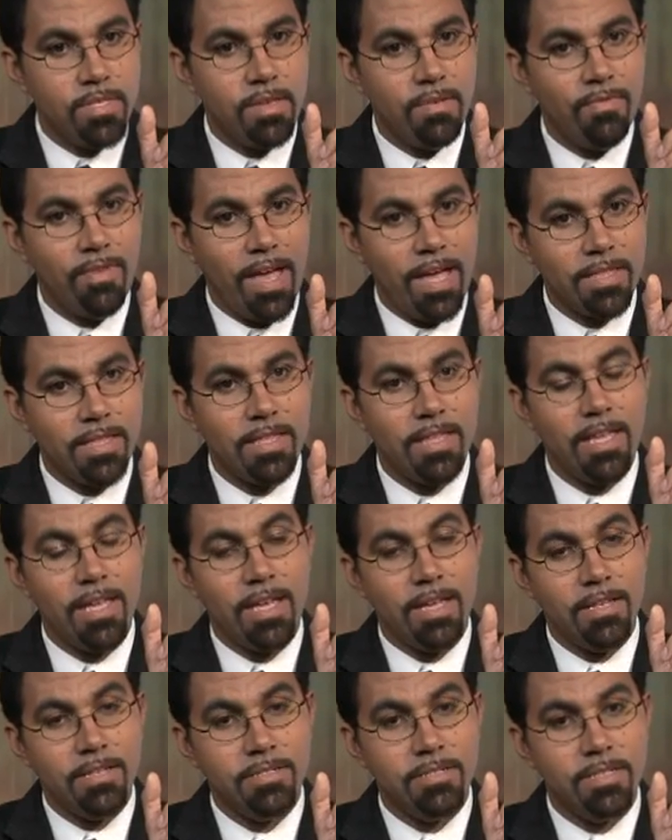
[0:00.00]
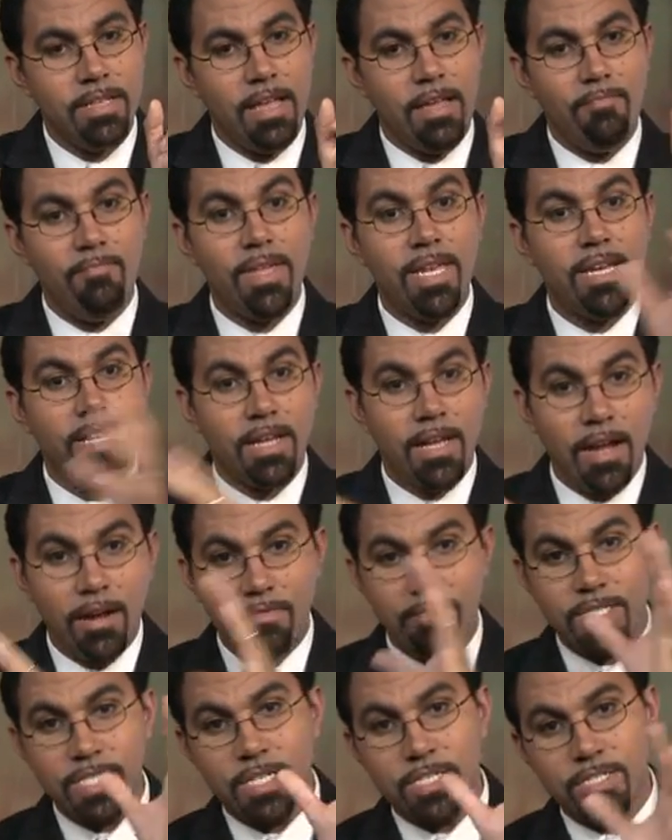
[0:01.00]
the fact that they have been in a
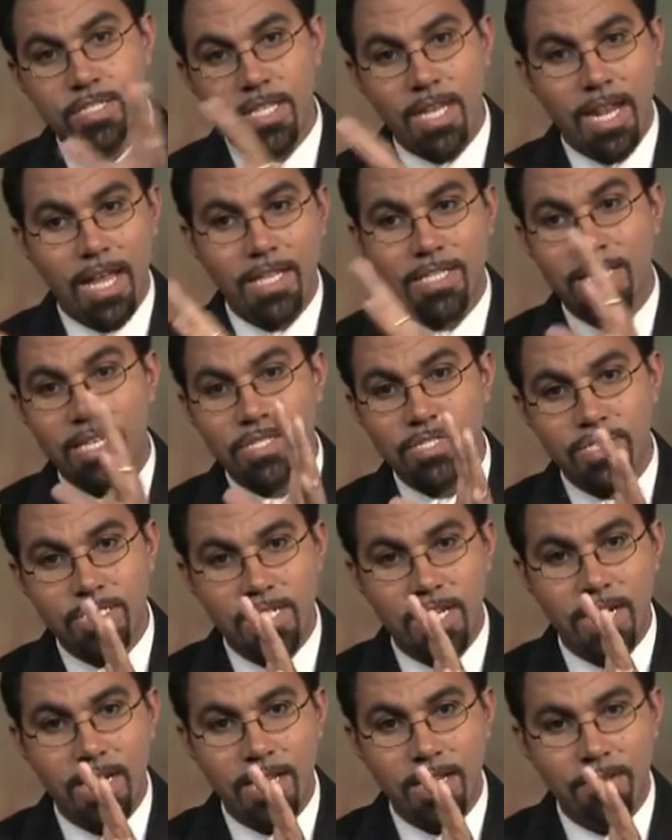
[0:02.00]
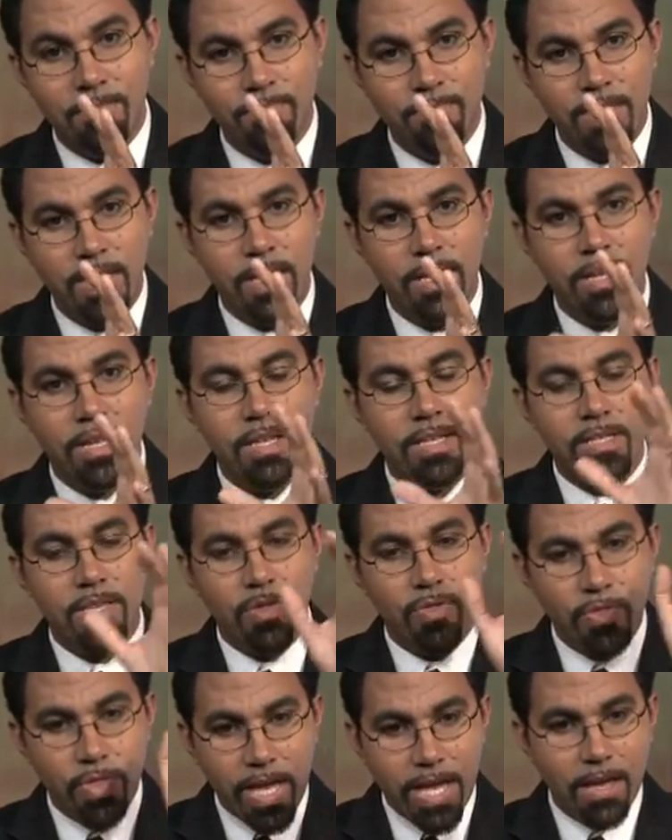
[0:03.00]
conversation that had tension in it to
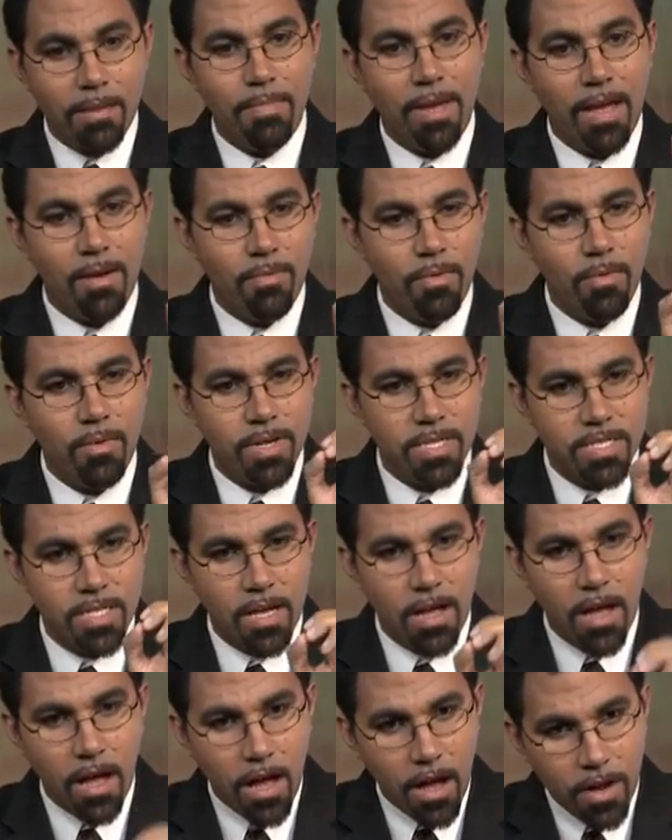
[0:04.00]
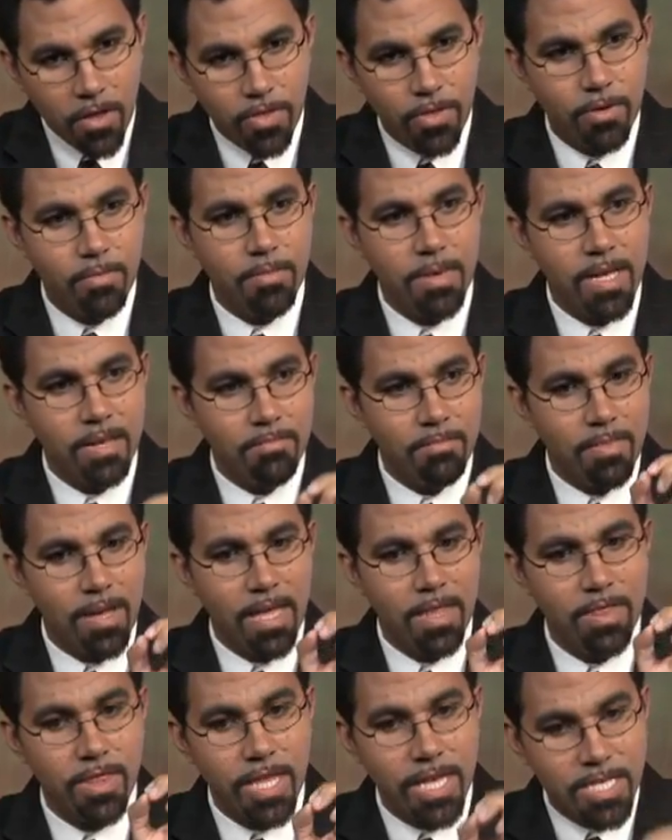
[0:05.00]
think about, well, what does the author mean by
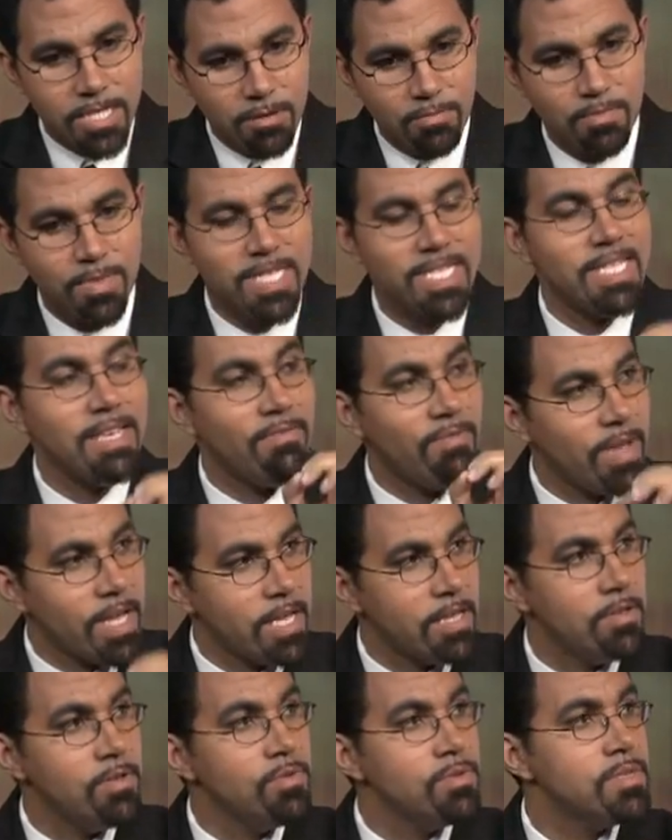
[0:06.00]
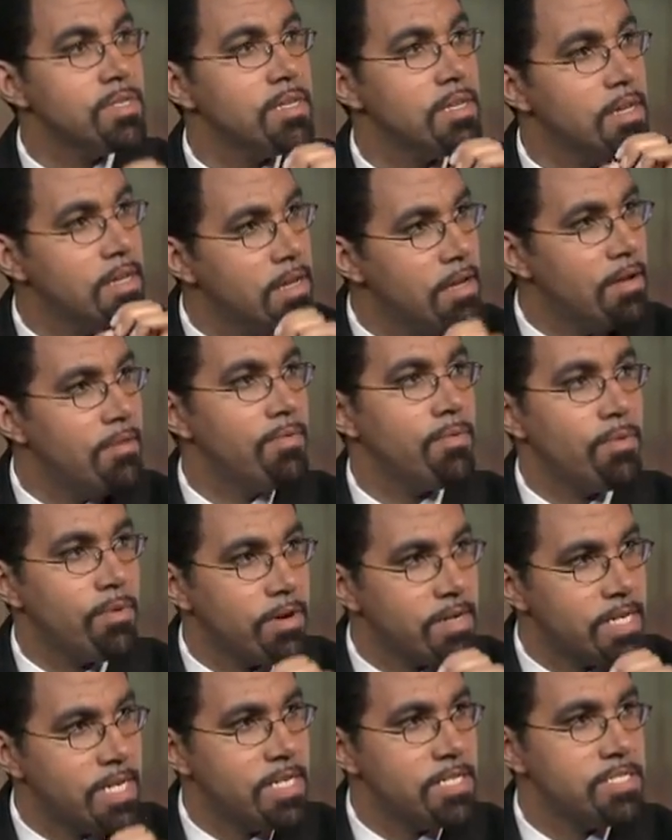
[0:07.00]
this specific use of the
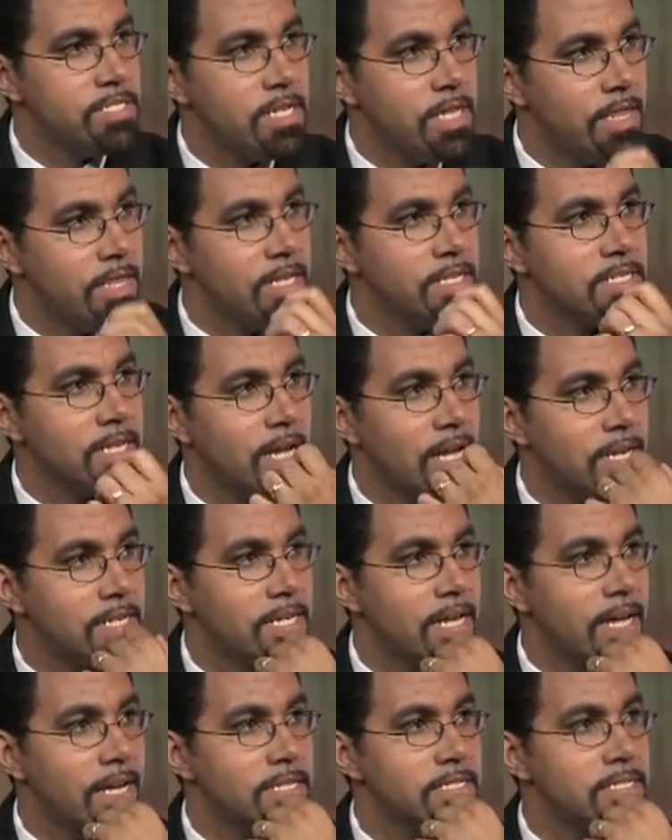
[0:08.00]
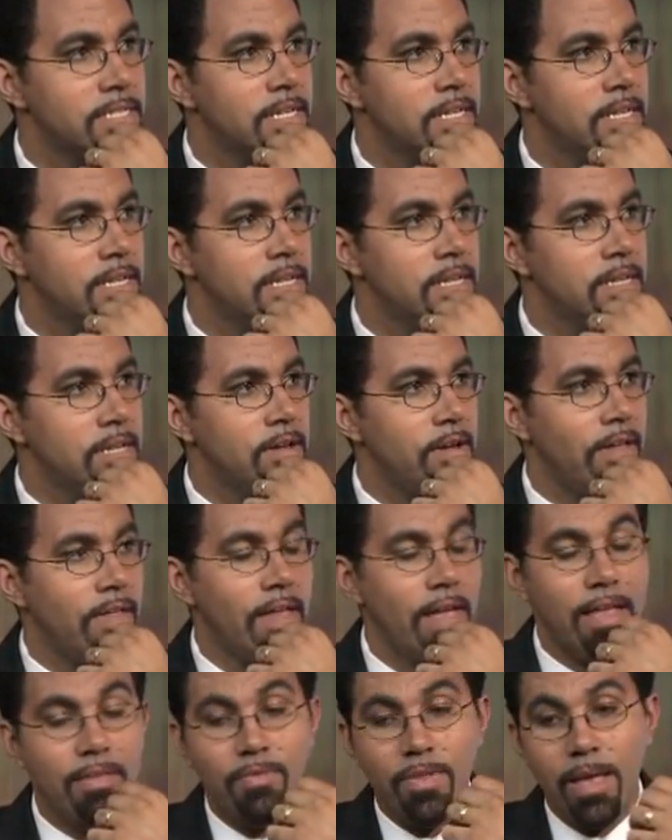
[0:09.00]
word tension in this context?
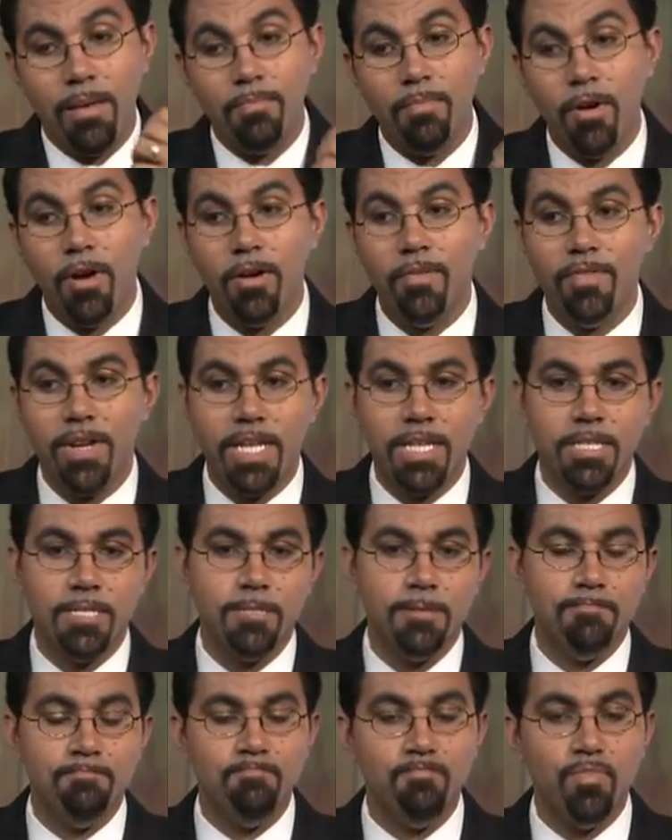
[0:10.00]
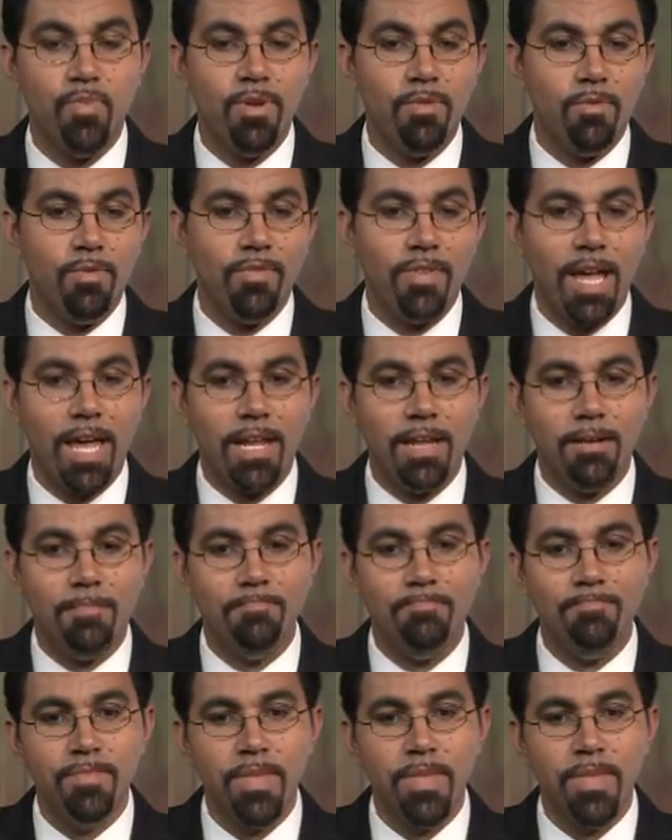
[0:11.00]
And part of it is we've got to